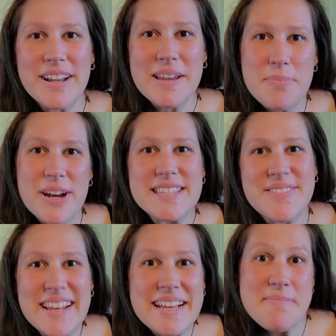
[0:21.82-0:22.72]
morning,
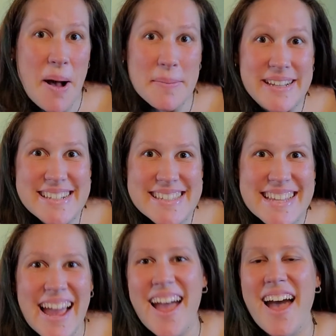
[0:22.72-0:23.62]
breastfeeding
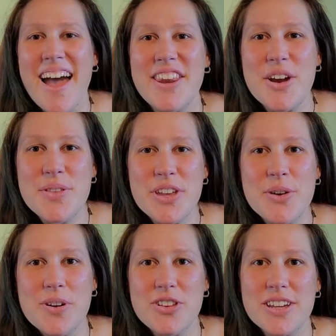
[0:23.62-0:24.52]
mommies. I know that
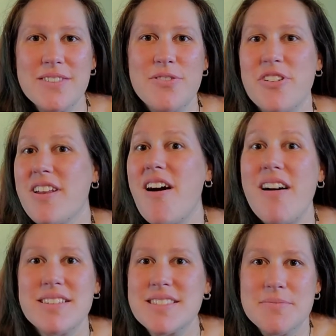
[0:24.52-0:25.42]
you are looking for an
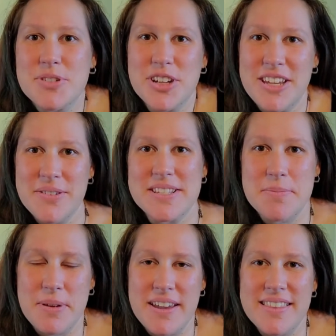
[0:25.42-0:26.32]
awesome cookie
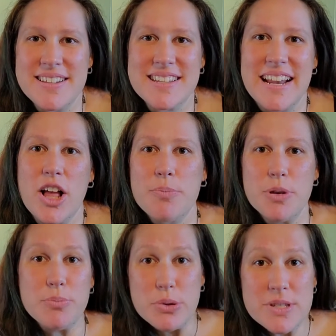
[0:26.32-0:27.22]
recipe that's going to help
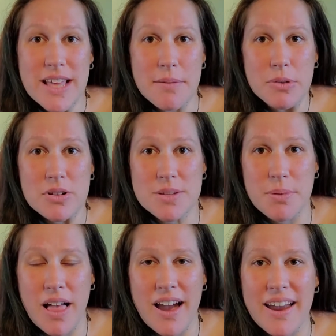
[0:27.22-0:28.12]
you boost that milk
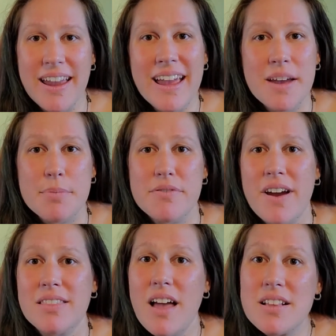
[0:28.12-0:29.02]
supply,
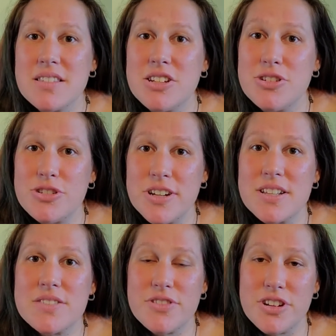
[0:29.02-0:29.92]
provide lots of
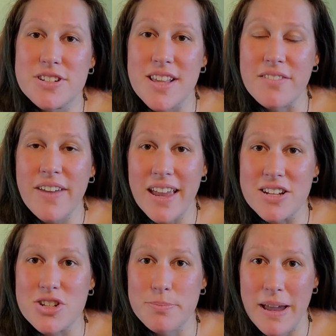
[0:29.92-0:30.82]
nutrients for yourself
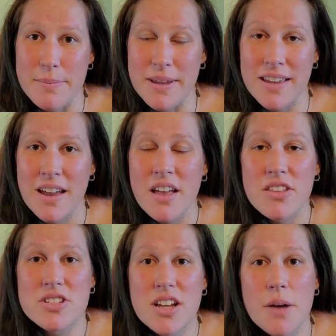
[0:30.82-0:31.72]
and your baby.
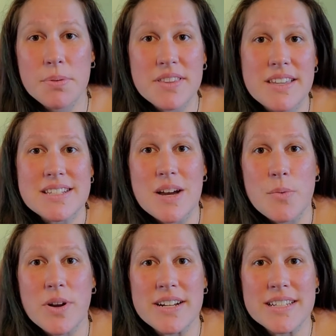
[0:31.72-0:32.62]
There's a couple of things I
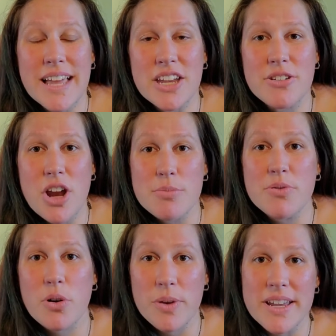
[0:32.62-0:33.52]
wanted to let you know
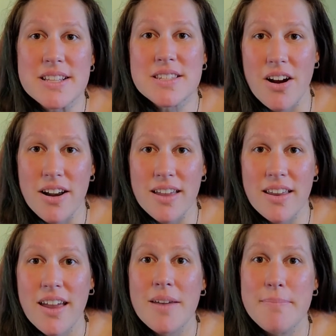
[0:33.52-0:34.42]
before we get started
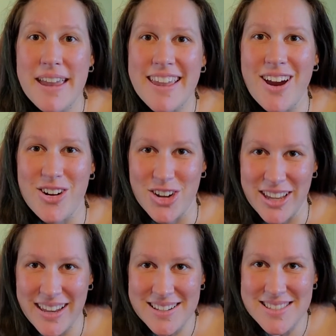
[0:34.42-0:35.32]
making our
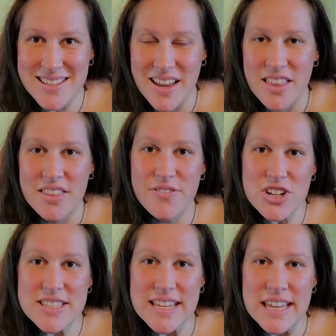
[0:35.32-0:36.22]
cookies. The
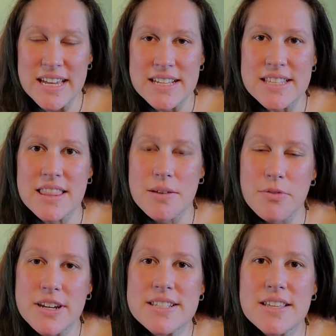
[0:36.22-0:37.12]
first thing is, the
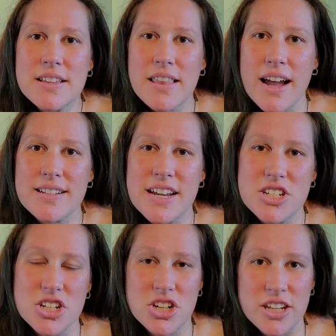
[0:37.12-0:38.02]
reason that
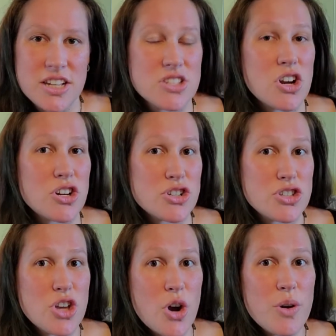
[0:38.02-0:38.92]
lactation cookies are
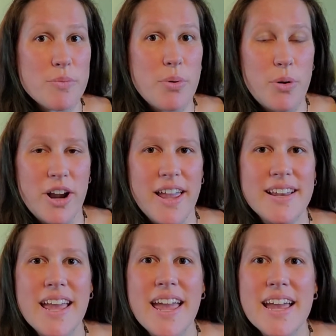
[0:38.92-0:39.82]
so important
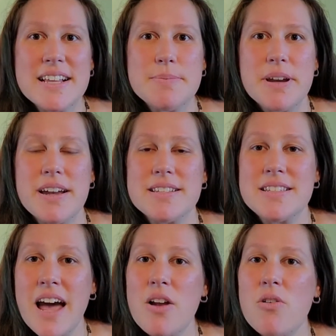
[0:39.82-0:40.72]
is because
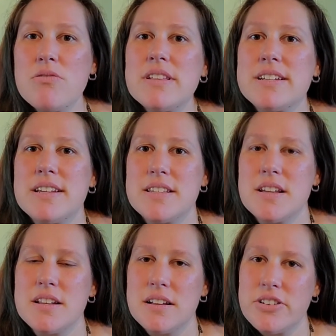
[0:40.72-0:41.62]
not only does
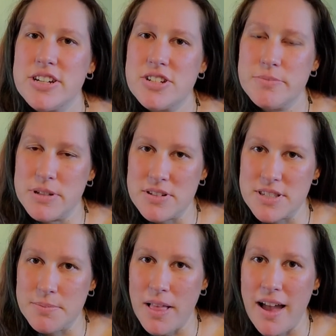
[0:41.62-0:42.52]
it increase your milk
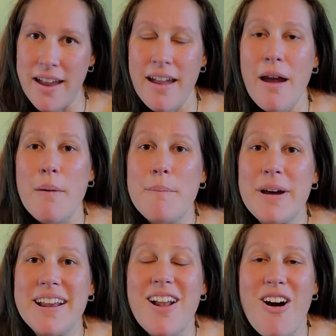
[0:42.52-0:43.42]
supply,
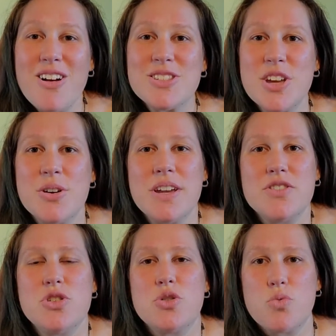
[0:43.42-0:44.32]
but it also
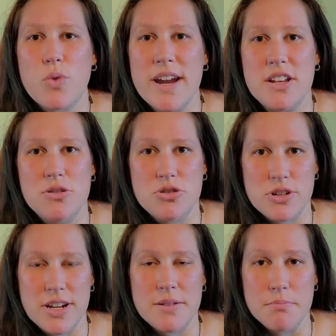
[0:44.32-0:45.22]
gives you a great
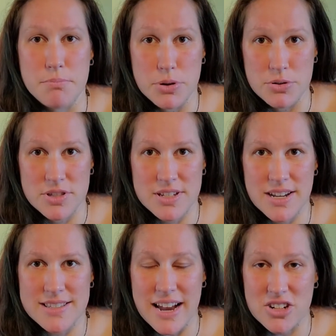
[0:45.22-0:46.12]
nutrient
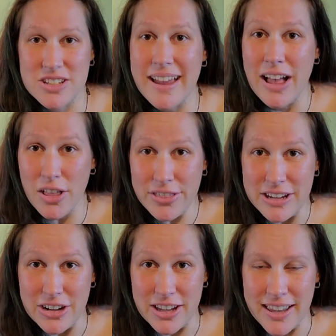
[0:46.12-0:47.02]
boost. It's actually a
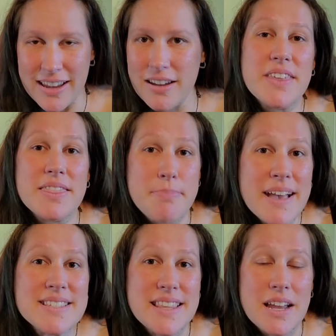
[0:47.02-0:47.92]
healthy cookie. The
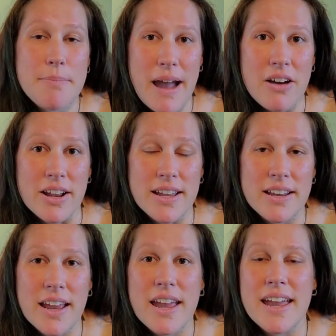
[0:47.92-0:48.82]
best thing about it
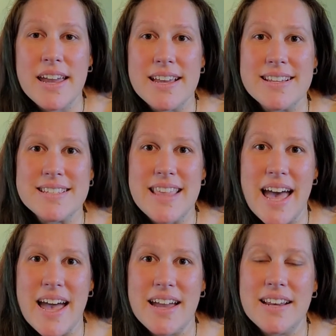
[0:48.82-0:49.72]
is
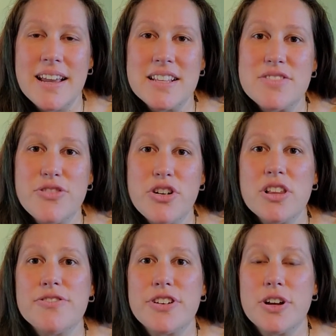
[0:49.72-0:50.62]
that it's
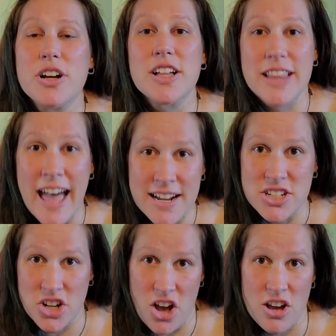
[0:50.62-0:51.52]
full of
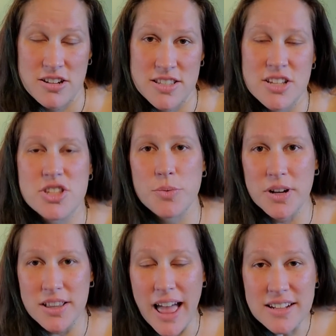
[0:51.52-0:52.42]
galactagogues. So
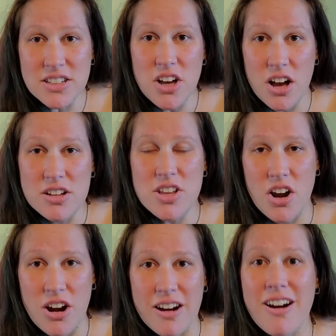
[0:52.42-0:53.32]
what galactagogues
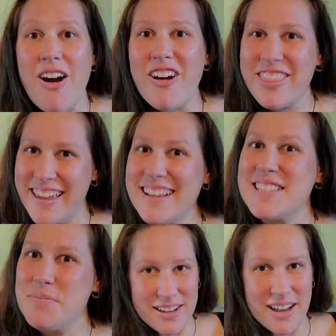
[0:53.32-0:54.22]
are things
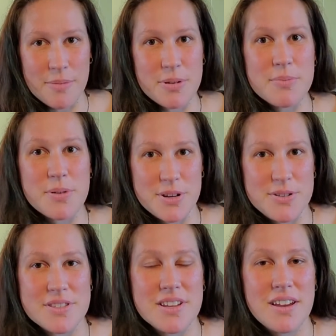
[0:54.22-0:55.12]
that help you
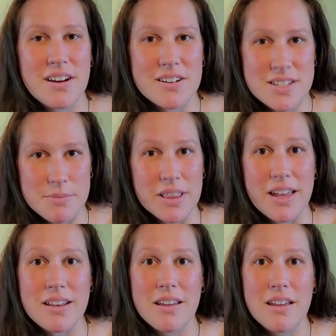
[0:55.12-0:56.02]
produce or
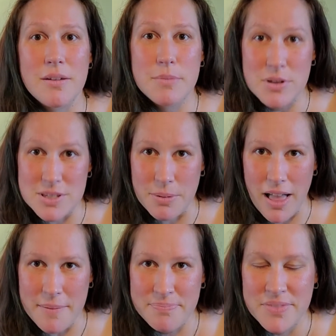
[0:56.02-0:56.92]
stimulate milk
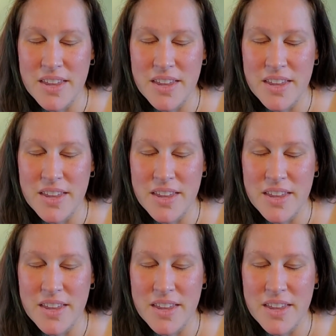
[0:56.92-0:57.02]
supply.